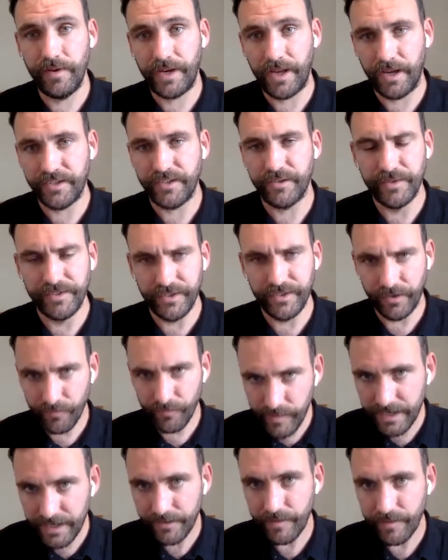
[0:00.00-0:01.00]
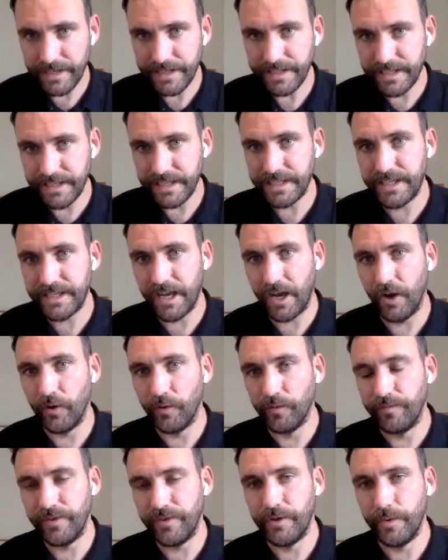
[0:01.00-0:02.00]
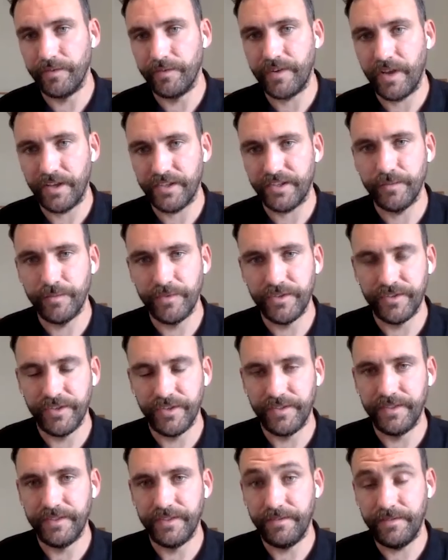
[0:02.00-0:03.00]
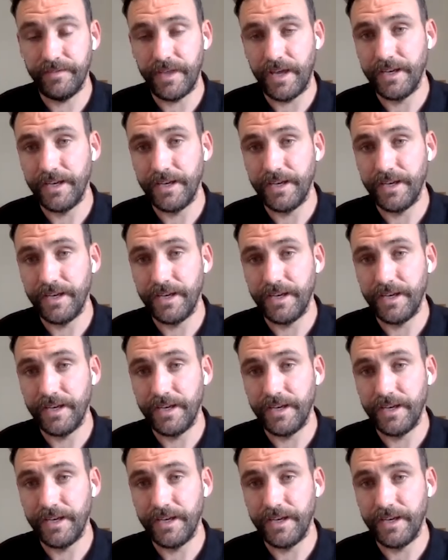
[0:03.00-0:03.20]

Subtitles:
customers and a really, really detailed view of customers and